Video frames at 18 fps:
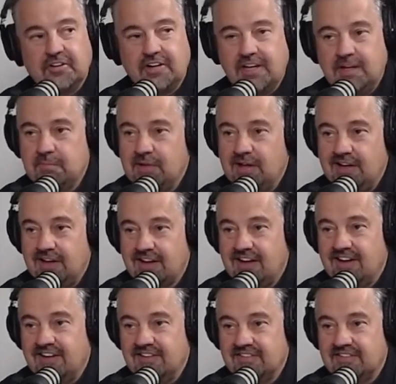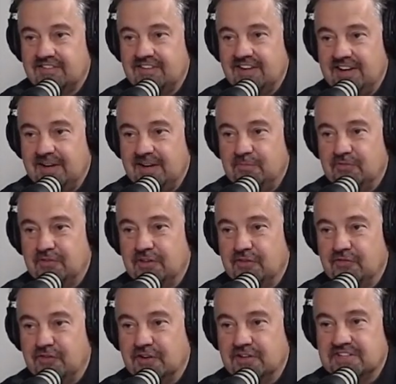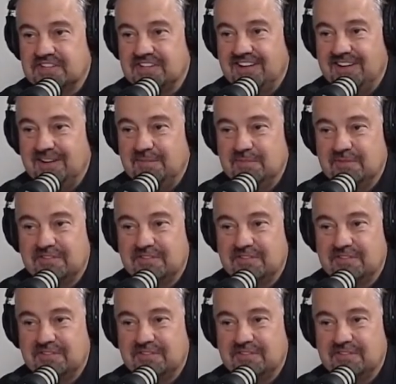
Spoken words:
email accounts set up for the first time.